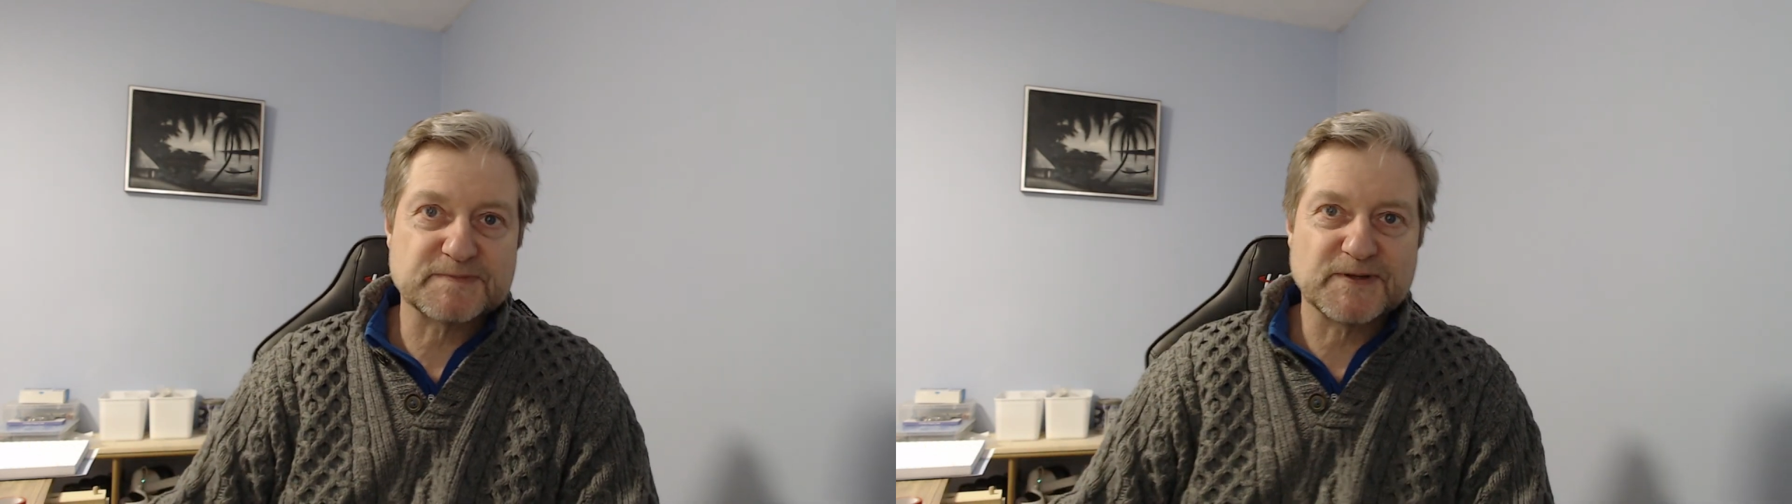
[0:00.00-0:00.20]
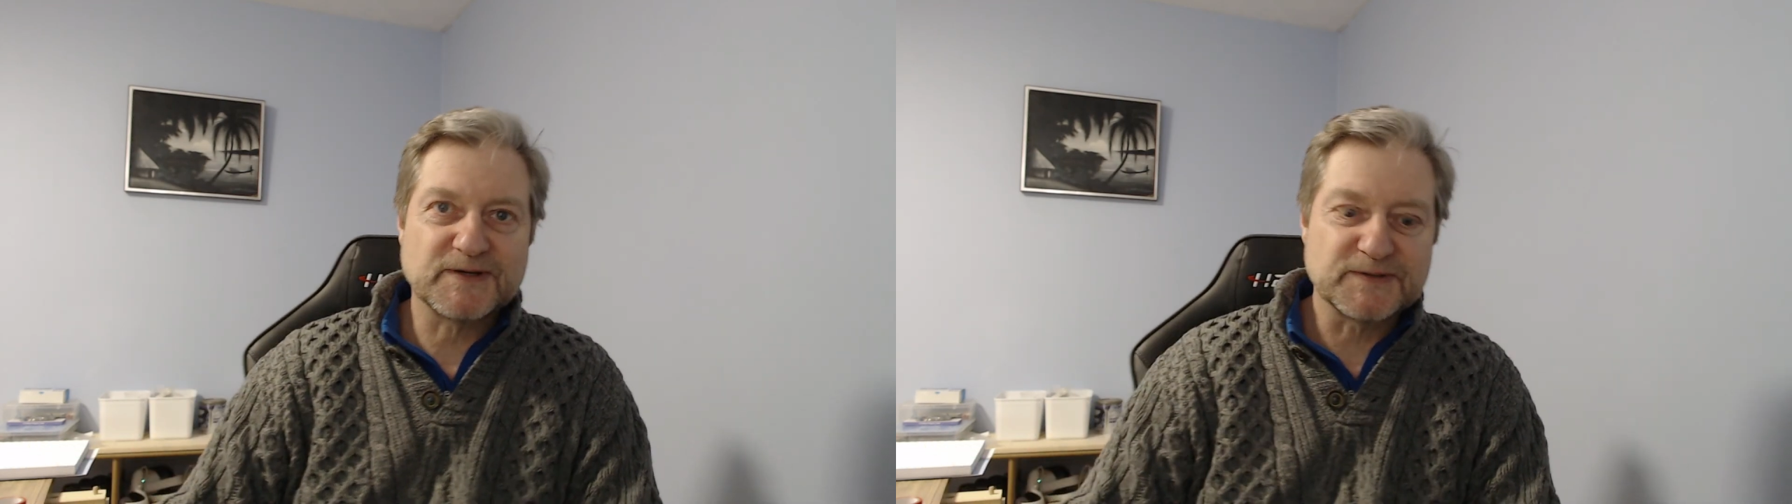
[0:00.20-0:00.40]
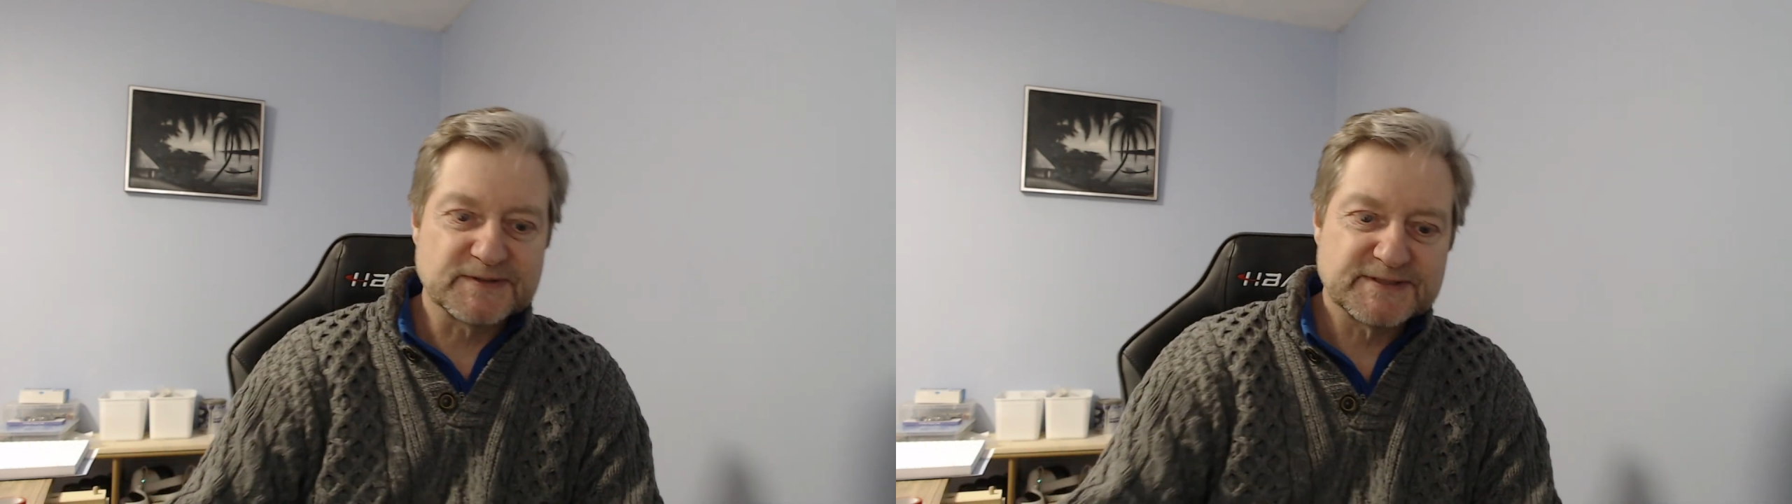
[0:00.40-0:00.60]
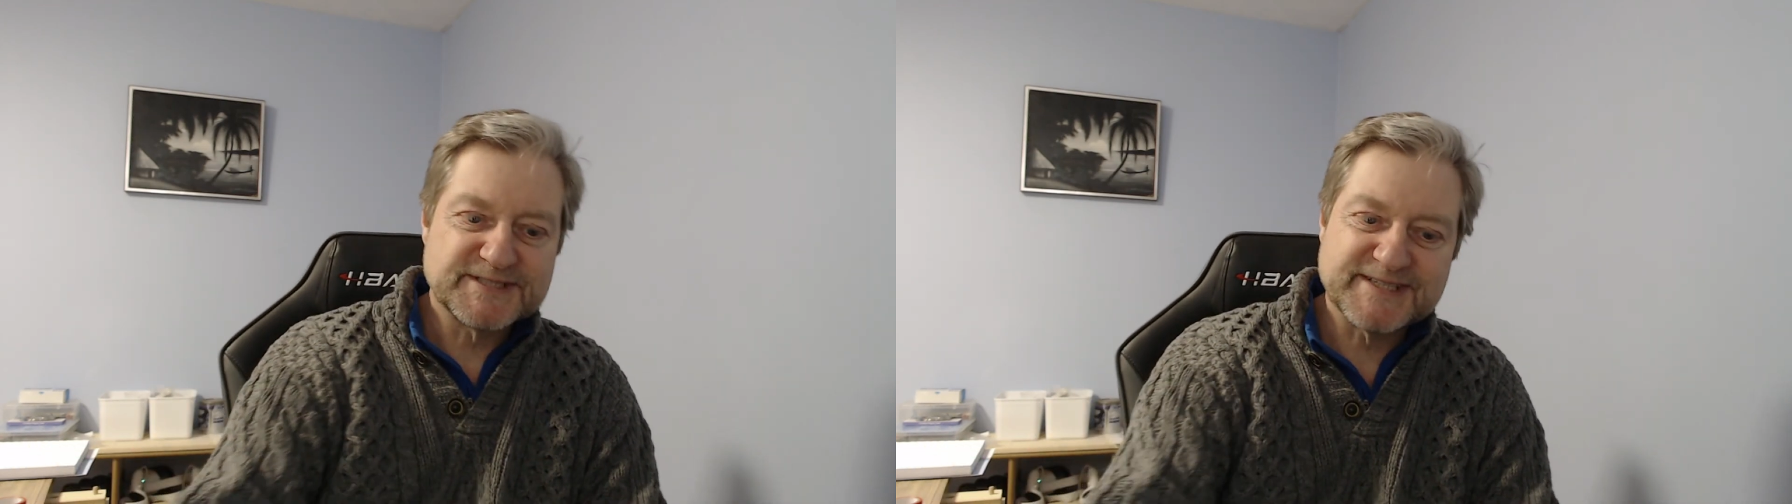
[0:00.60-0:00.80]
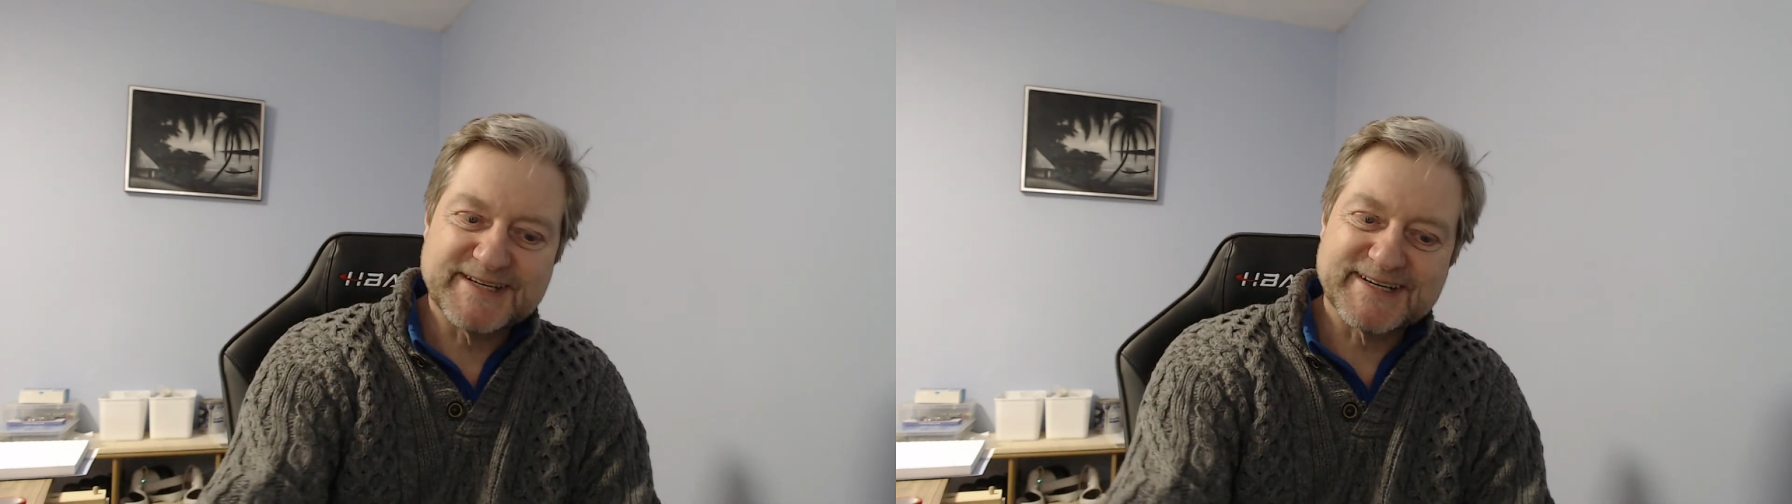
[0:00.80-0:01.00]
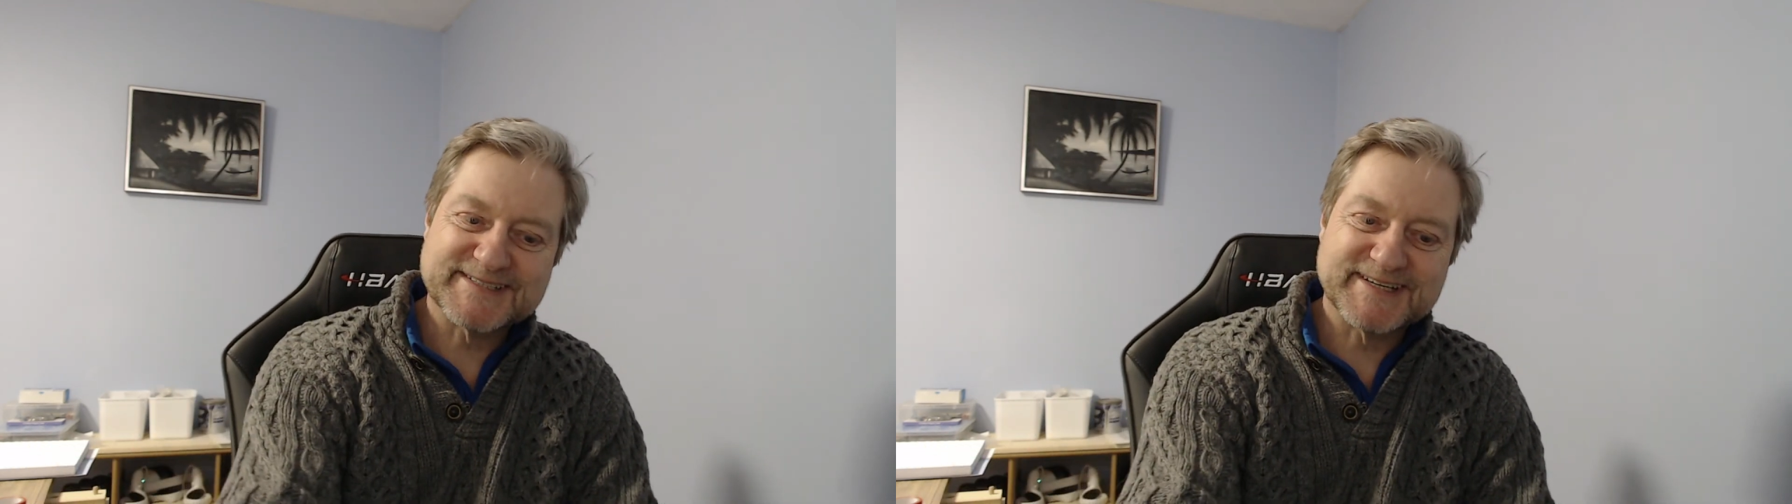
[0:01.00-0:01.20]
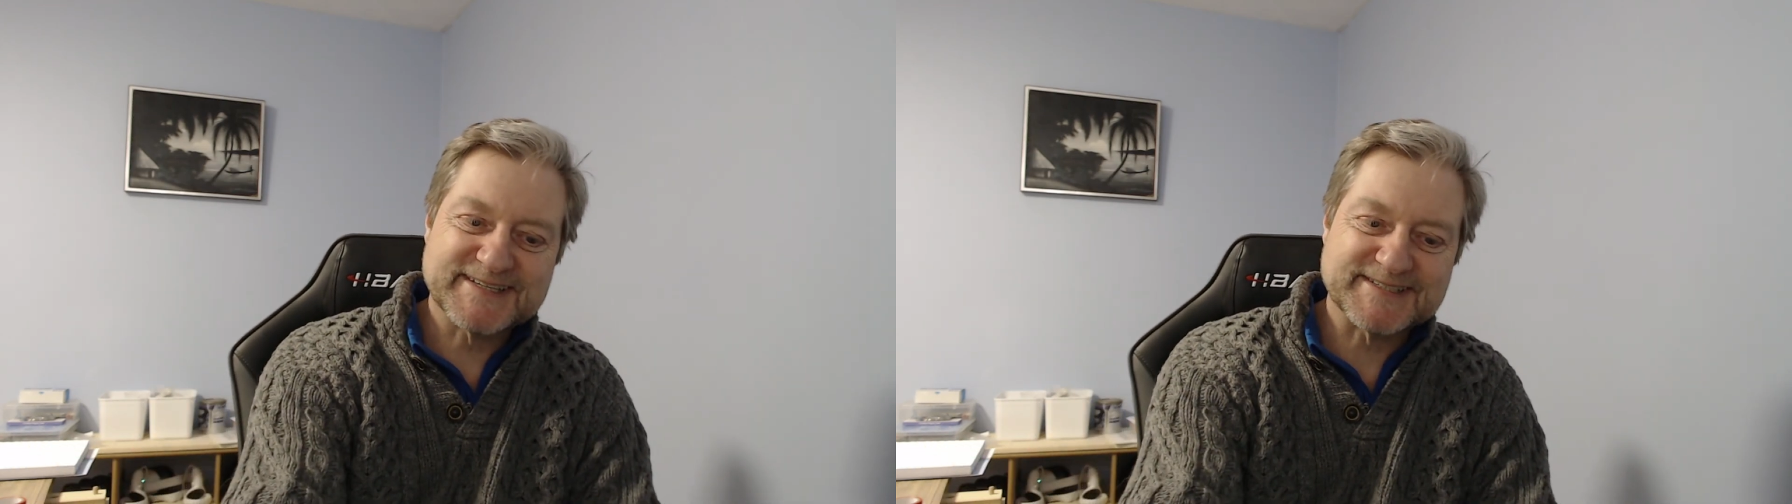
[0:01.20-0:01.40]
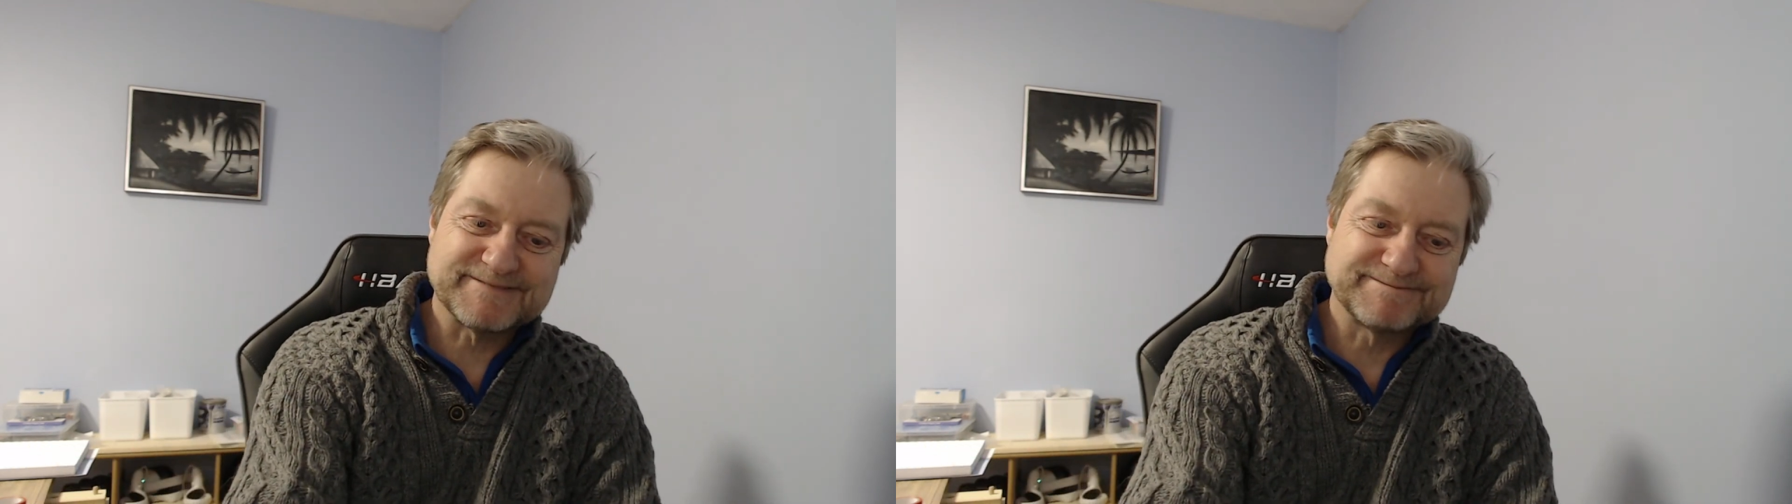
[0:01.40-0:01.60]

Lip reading: below. See you next lesson.